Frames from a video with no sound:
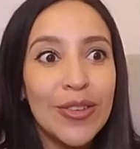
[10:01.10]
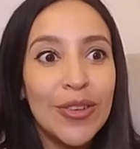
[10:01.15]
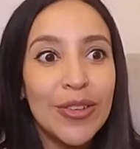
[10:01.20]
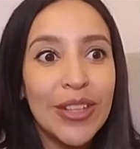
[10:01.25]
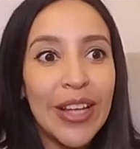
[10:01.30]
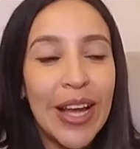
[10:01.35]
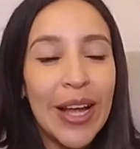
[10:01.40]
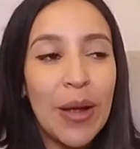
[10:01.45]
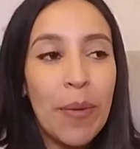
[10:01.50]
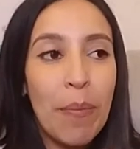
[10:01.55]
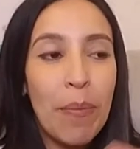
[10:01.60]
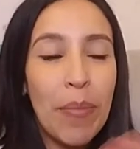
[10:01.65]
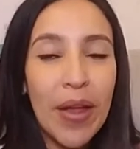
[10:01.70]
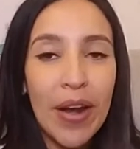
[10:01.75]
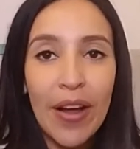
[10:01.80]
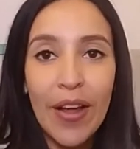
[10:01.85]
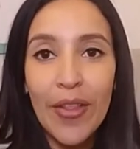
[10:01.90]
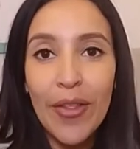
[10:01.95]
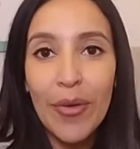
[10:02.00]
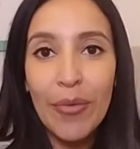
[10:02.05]
like been
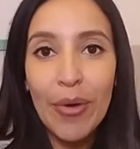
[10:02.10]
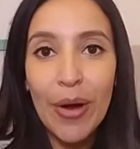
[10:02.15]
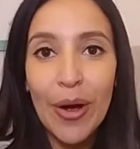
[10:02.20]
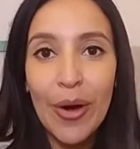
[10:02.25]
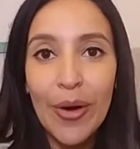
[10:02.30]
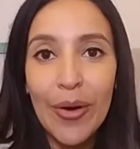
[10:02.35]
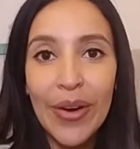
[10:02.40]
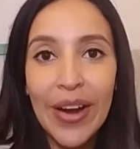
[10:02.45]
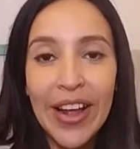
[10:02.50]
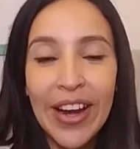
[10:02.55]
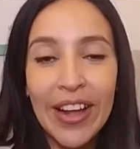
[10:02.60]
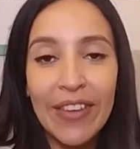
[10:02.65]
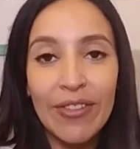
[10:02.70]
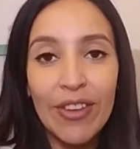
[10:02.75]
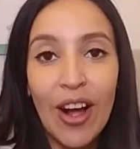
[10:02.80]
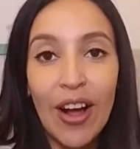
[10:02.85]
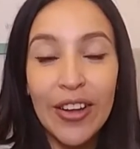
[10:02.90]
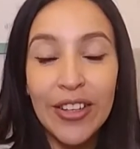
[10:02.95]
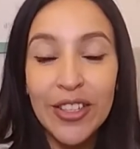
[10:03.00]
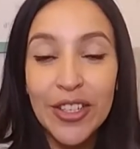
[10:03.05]
on the road and I've
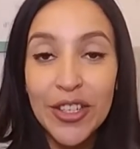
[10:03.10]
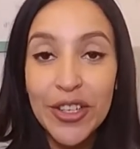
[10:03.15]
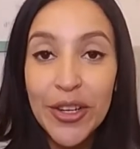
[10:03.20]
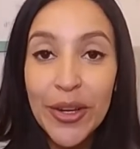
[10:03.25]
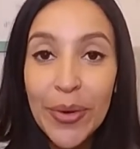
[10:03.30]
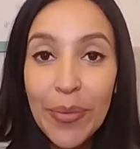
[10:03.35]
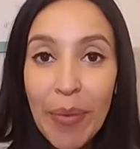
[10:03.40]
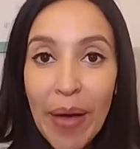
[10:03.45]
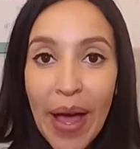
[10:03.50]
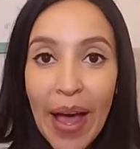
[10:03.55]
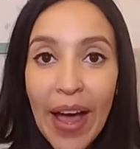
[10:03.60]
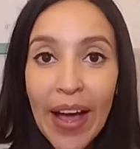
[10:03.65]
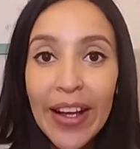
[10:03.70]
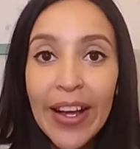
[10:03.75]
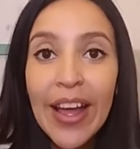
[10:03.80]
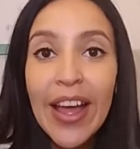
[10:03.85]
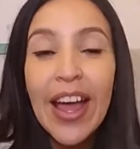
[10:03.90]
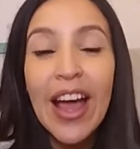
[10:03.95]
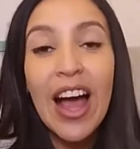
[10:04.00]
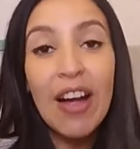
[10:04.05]
gotten a new bag.
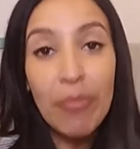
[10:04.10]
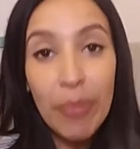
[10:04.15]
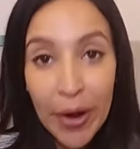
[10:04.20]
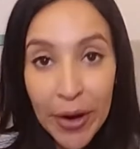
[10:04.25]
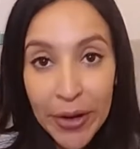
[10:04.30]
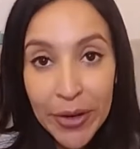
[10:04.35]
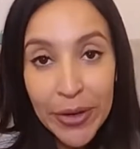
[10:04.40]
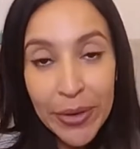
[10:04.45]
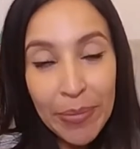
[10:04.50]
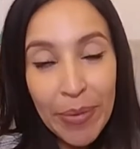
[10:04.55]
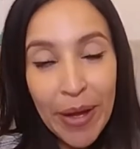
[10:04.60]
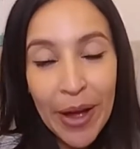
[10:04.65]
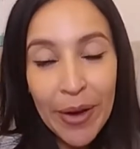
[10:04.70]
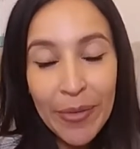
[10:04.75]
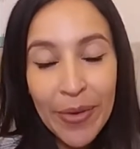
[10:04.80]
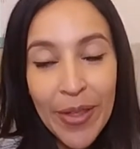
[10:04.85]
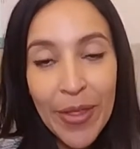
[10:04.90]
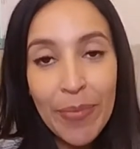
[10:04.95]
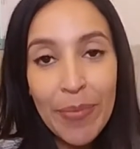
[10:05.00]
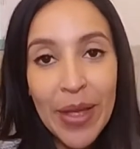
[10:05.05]
I brought a new bag
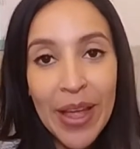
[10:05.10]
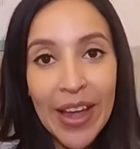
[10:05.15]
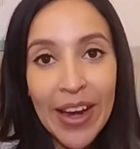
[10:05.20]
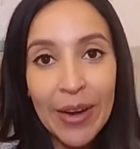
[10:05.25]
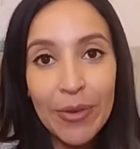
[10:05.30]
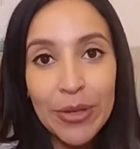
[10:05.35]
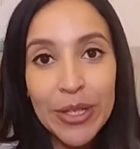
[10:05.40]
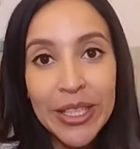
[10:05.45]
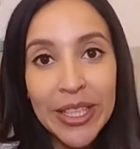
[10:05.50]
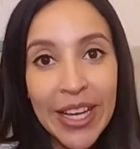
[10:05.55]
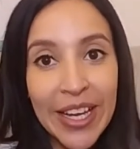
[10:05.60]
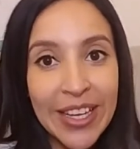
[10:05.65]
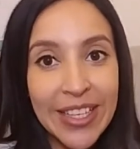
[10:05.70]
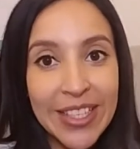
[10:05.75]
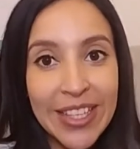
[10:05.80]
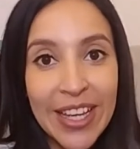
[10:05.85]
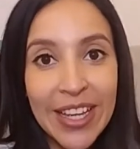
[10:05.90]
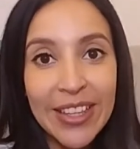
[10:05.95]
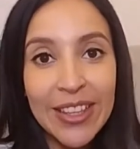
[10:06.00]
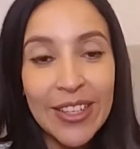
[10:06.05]
with me and I realized
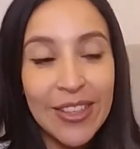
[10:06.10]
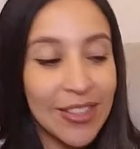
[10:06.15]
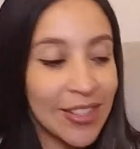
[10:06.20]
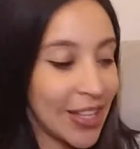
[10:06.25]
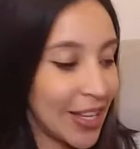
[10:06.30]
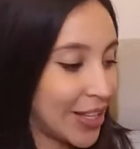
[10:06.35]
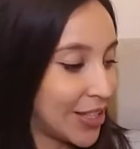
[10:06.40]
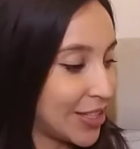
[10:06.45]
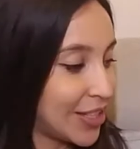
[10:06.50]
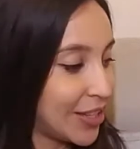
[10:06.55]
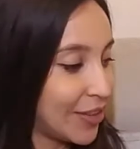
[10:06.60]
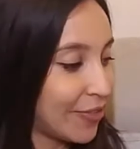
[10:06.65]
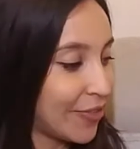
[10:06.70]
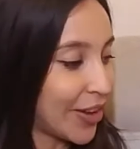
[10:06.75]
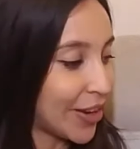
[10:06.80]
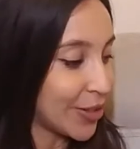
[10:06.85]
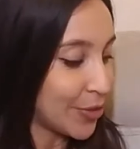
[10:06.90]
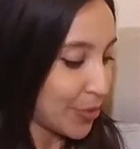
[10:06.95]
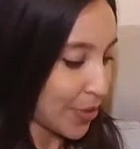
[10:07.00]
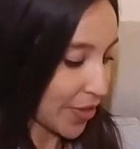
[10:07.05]
like there's like a
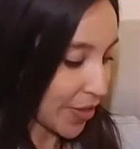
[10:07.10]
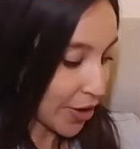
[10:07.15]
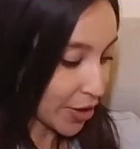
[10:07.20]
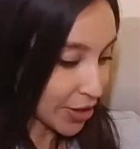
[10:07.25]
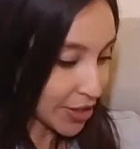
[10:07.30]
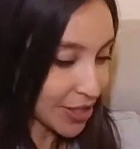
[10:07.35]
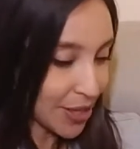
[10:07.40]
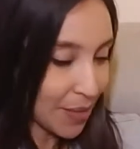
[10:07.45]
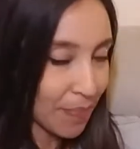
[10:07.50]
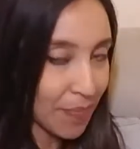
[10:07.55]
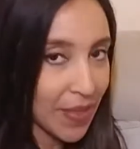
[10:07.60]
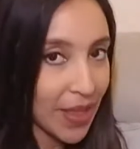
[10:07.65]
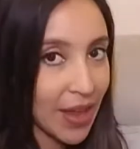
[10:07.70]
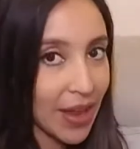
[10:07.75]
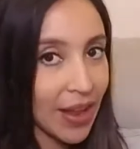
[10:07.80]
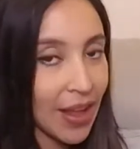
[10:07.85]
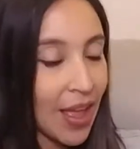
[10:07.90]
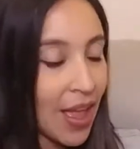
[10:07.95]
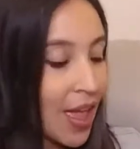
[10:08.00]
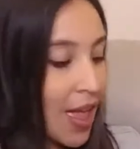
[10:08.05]
defect with it or something.
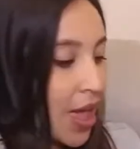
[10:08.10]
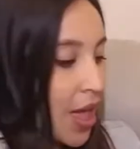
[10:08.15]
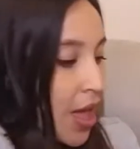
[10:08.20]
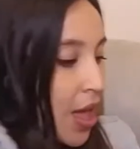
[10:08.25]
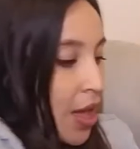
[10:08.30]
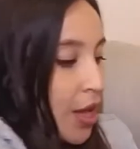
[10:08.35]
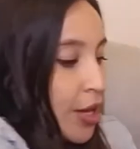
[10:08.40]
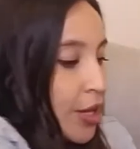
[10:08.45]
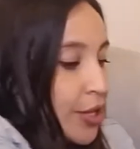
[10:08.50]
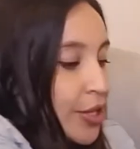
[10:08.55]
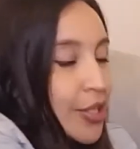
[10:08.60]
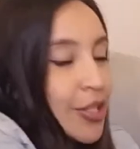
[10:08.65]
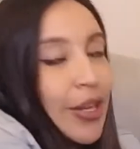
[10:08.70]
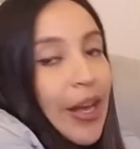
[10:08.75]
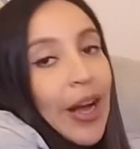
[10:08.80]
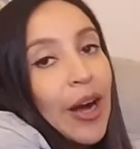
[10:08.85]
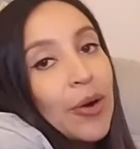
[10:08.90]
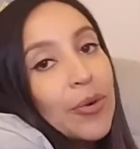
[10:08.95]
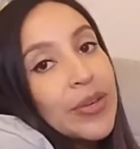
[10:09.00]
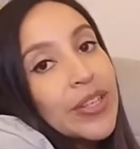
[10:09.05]
So I
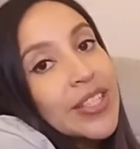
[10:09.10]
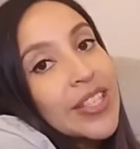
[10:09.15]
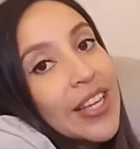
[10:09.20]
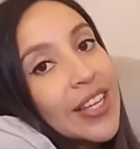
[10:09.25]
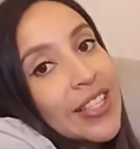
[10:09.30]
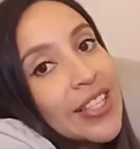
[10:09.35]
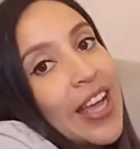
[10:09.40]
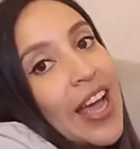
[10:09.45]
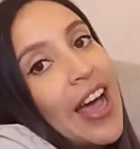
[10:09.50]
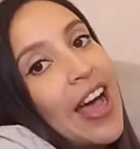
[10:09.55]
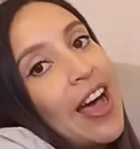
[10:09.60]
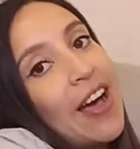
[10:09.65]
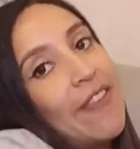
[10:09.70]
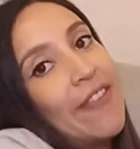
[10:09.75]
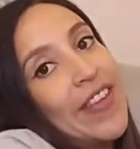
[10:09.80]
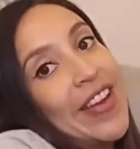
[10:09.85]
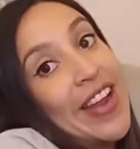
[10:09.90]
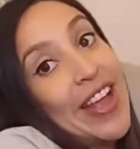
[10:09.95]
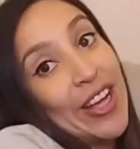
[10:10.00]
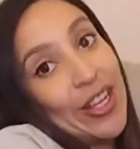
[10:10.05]
always like to have
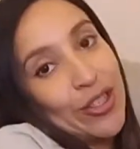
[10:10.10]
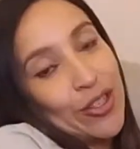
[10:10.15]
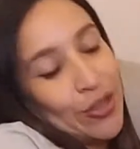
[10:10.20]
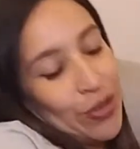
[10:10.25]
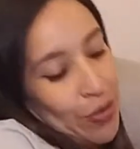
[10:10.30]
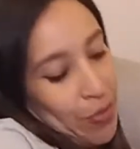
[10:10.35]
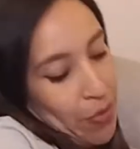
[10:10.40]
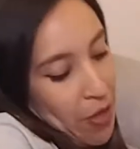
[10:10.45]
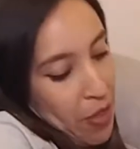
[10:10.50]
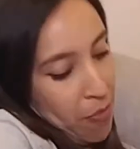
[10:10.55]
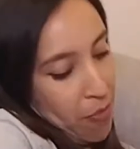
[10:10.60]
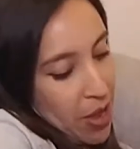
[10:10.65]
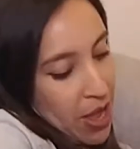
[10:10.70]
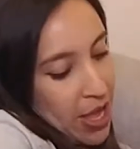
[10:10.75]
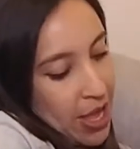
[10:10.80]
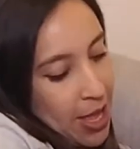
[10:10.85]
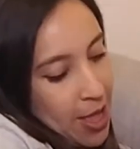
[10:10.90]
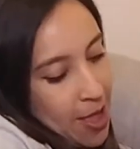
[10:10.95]
an extra with me